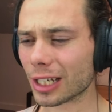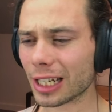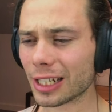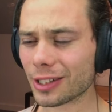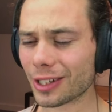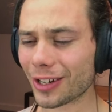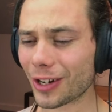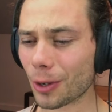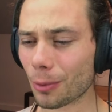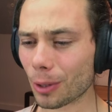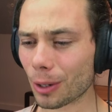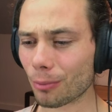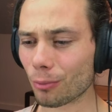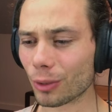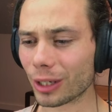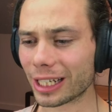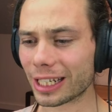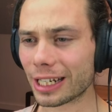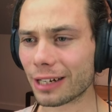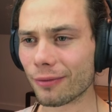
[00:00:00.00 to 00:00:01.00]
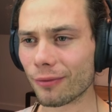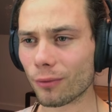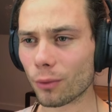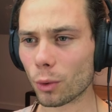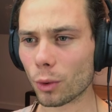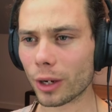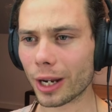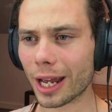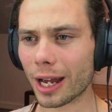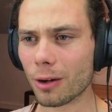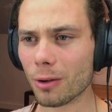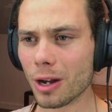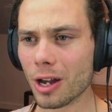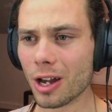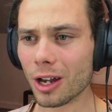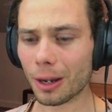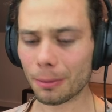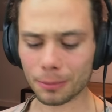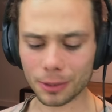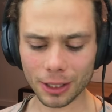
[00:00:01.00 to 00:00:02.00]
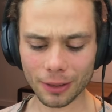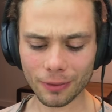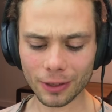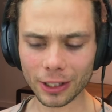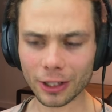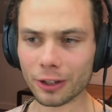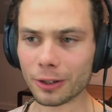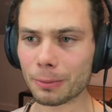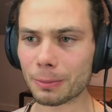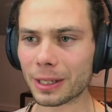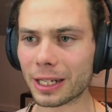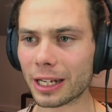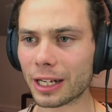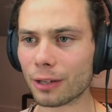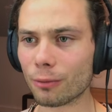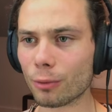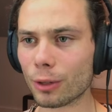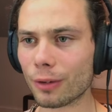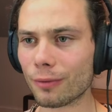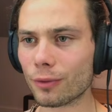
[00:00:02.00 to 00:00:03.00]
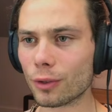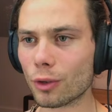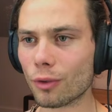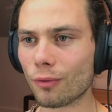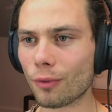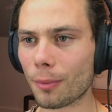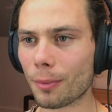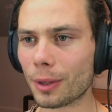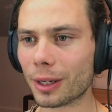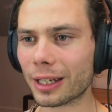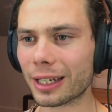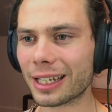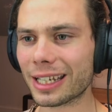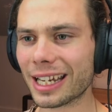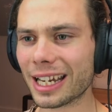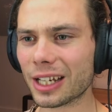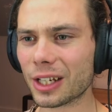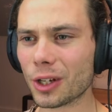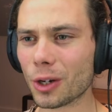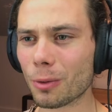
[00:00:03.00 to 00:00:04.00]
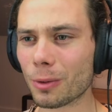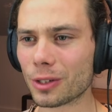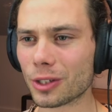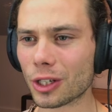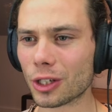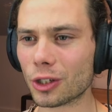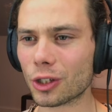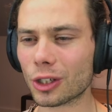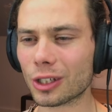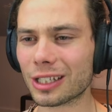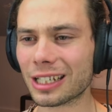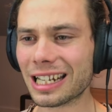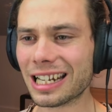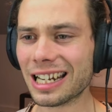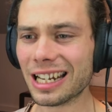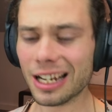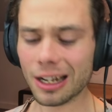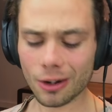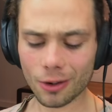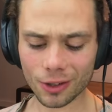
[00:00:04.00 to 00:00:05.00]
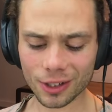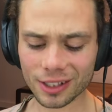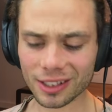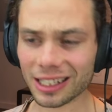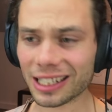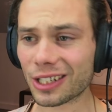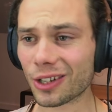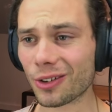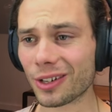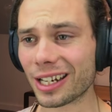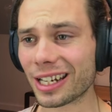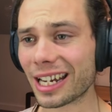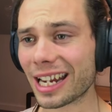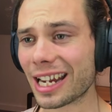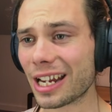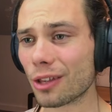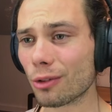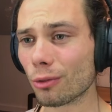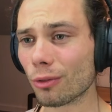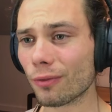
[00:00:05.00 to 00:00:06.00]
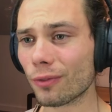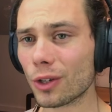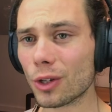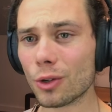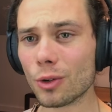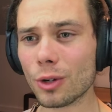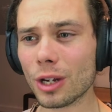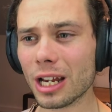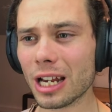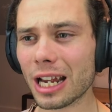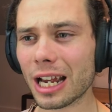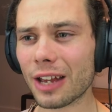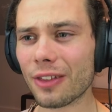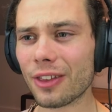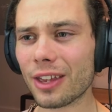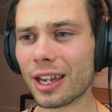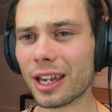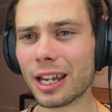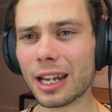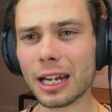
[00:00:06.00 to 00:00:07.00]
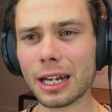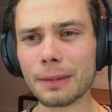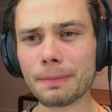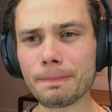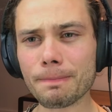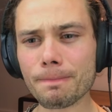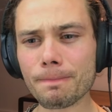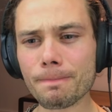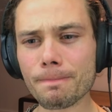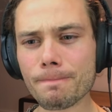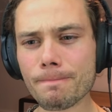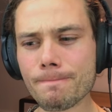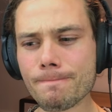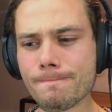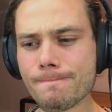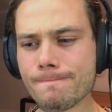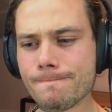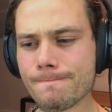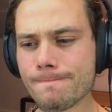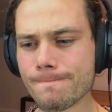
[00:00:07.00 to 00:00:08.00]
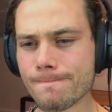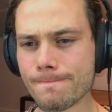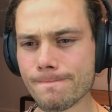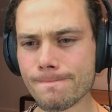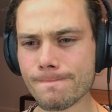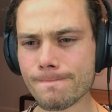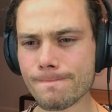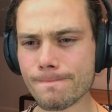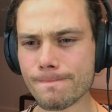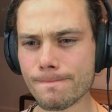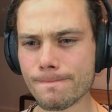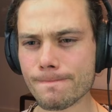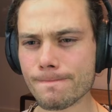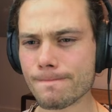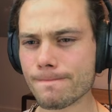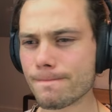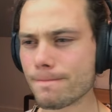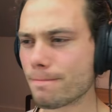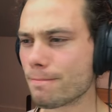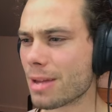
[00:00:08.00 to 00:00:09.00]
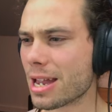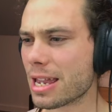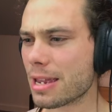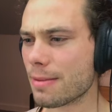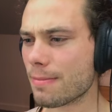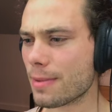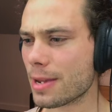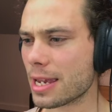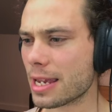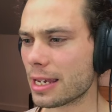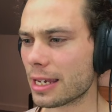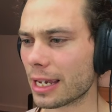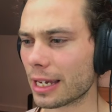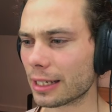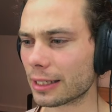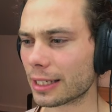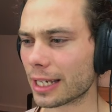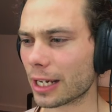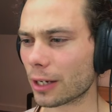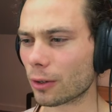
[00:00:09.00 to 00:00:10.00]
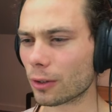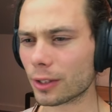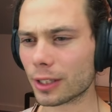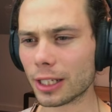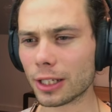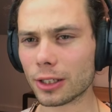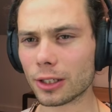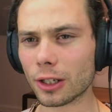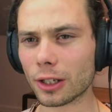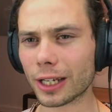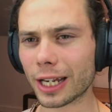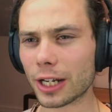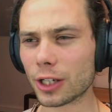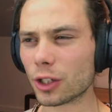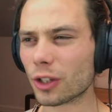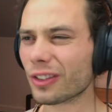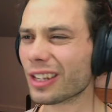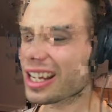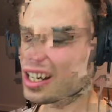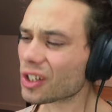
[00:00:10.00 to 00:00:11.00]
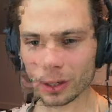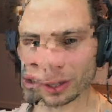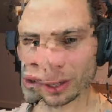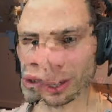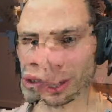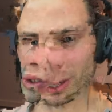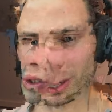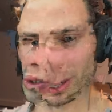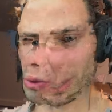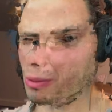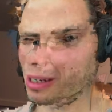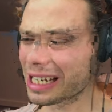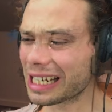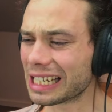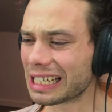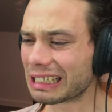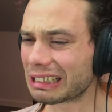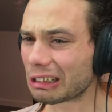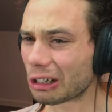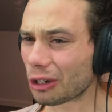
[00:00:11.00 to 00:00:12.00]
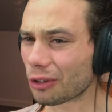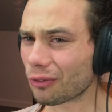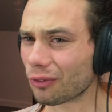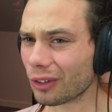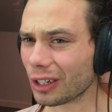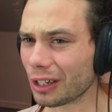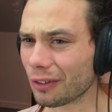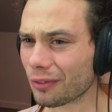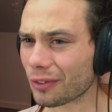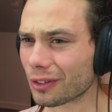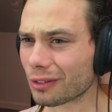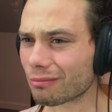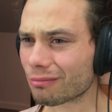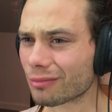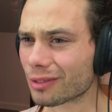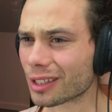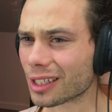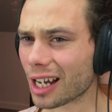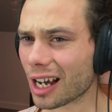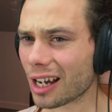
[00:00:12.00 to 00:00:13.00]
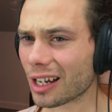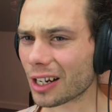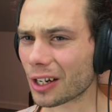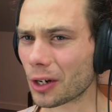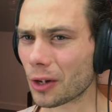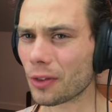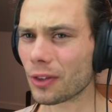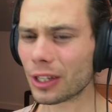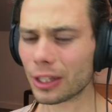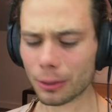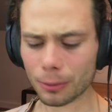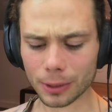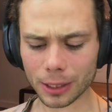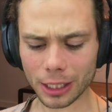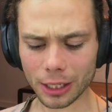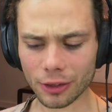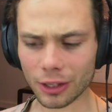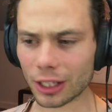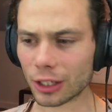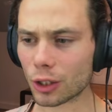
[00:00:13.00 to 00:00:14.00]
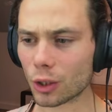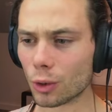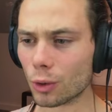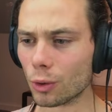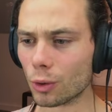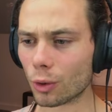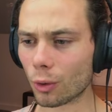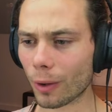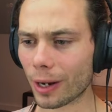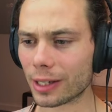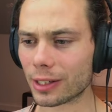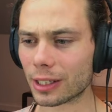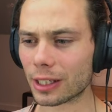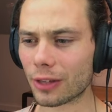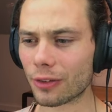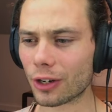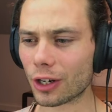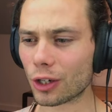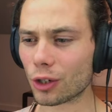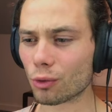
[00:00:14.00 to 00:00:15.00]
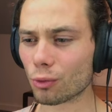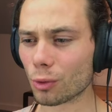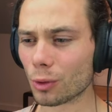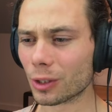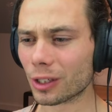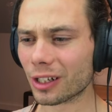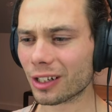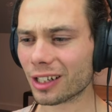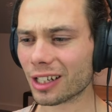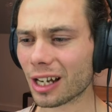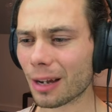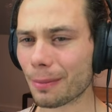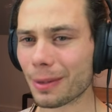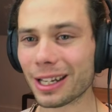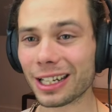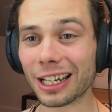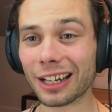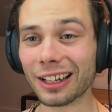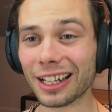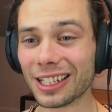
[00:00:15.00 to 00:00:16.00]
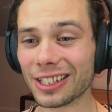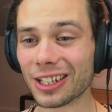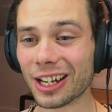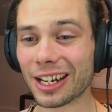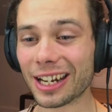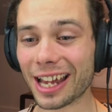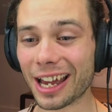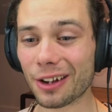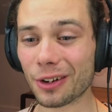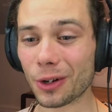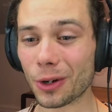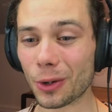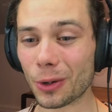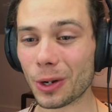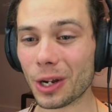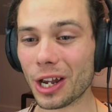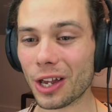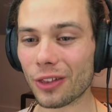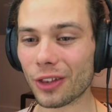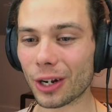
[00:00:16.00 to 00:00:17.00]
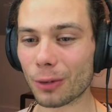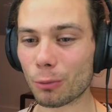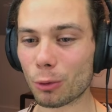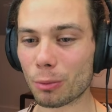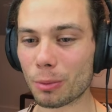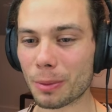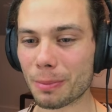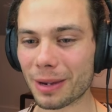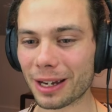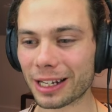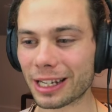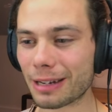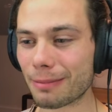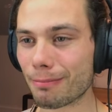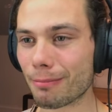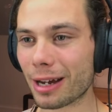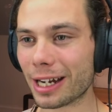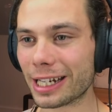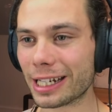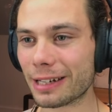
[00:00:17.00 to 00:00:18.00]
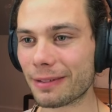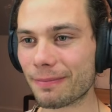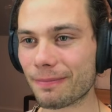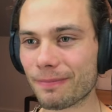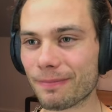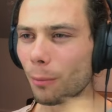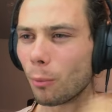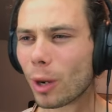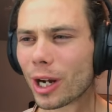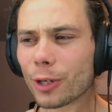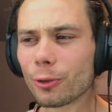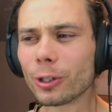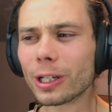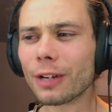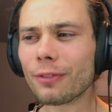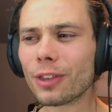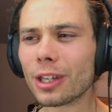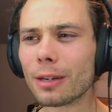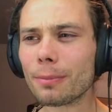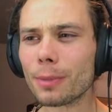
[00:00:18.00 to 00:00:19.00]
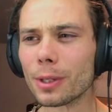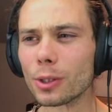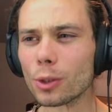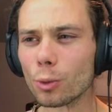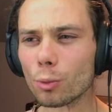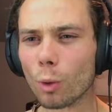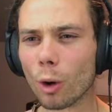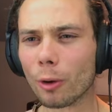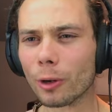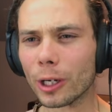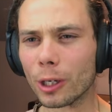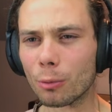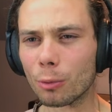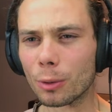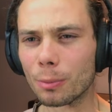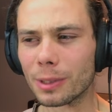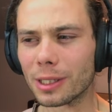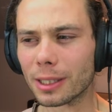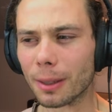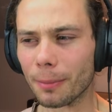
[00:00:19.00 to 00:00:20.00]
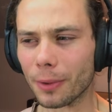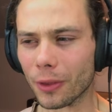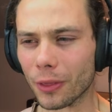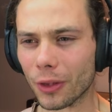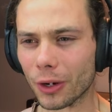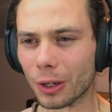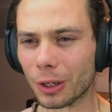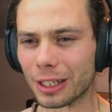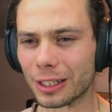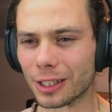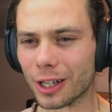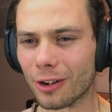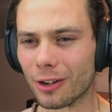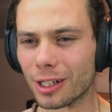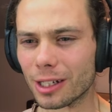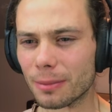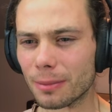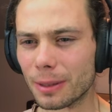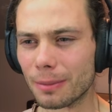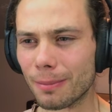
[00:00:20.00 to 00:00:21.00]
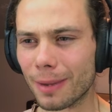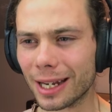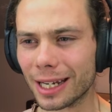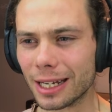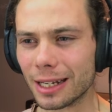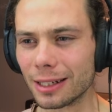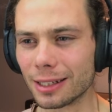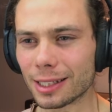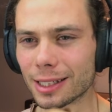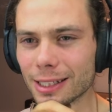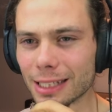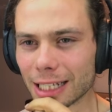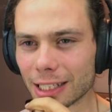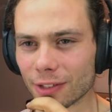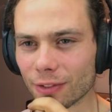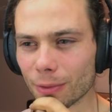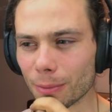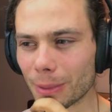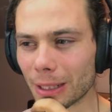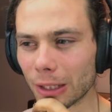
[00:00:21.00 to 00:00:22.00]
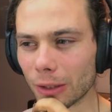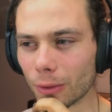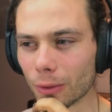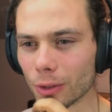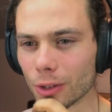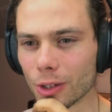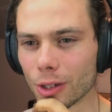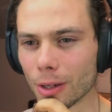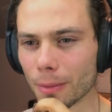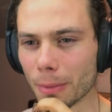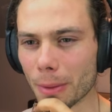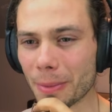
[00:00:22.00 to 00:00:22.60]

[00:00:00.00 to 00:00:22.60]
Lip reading: At least I know what I'm really in for now. I'm definitely going to be getting rid of you from the get-go, as I just honestly don't need either of you. And then maybe, yes, Echo Sense location. That should do me. Hopefully at the start, I don't think there was anything too crazy, and then a druid can come in. At least I now know that I will be making money. I'm wondering if the Abyssal Warrior would be something that is going to be making sense for me long term.